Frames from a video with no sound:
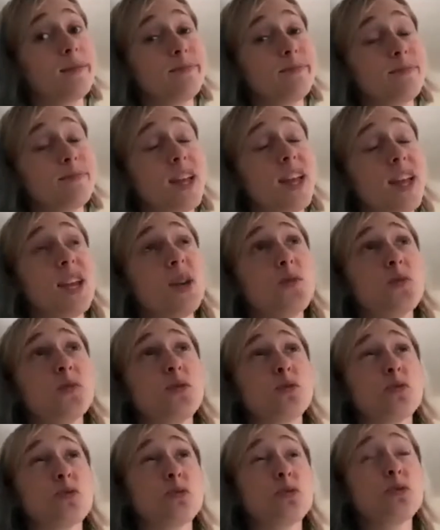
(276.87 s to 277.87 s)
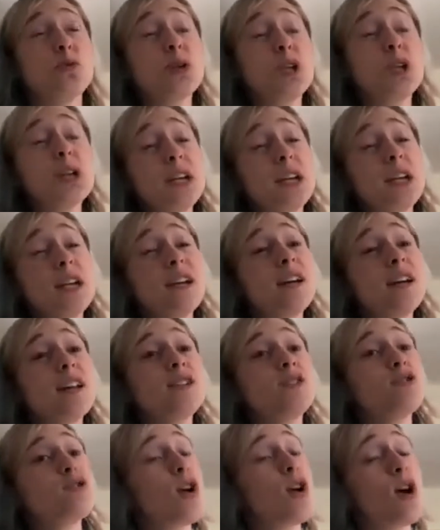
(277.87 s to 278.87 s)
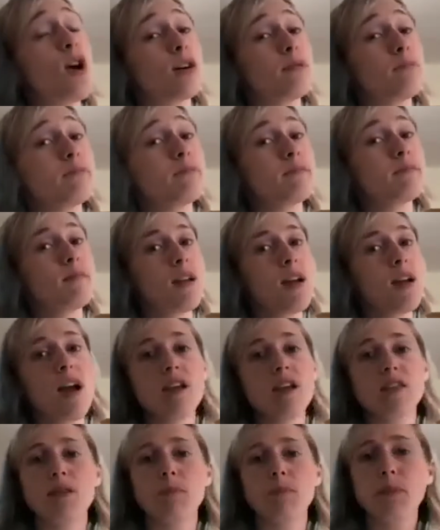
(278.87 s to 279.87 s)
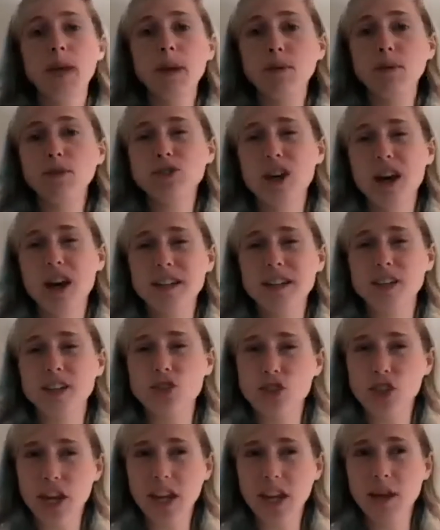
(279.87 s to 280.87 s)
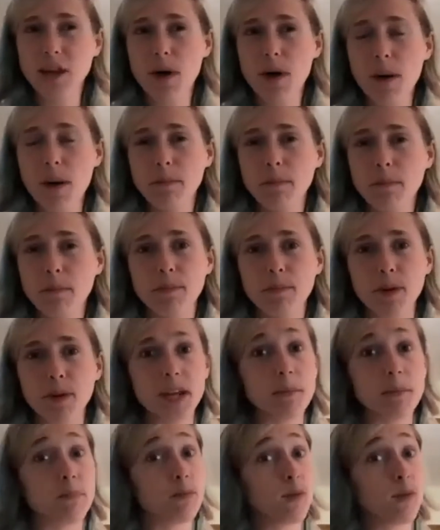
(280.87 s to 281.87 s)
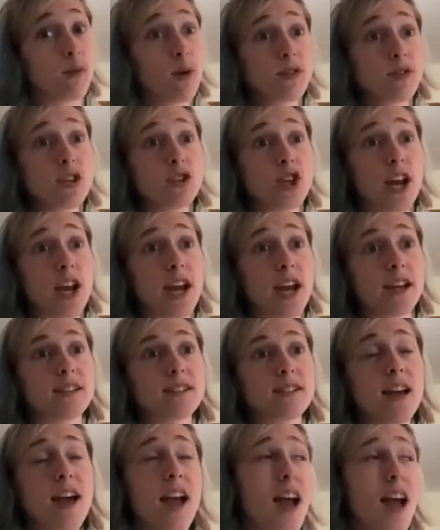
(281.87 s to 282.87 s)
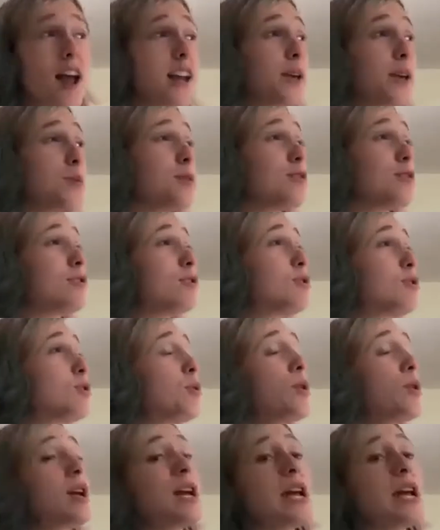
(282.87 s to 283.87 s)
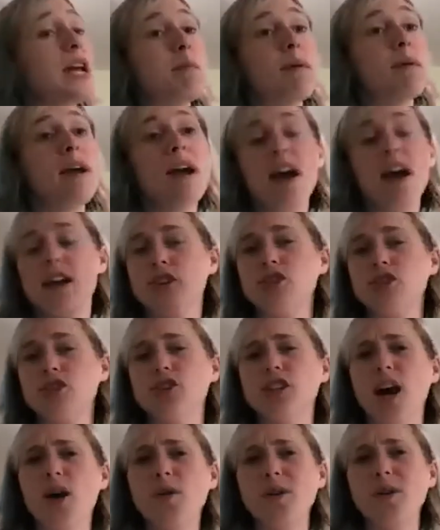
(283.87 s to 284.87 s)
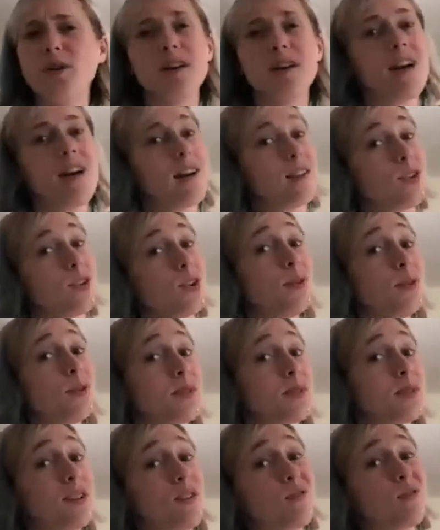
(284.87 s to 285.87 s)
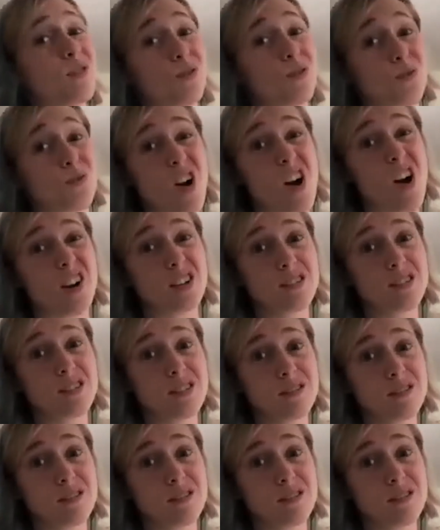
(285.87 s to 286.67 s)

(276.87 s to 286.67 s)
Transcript: he was really strong. The people tried to chain him up, but he broke the chains, and he would scream and shout and hurt himself with rocks.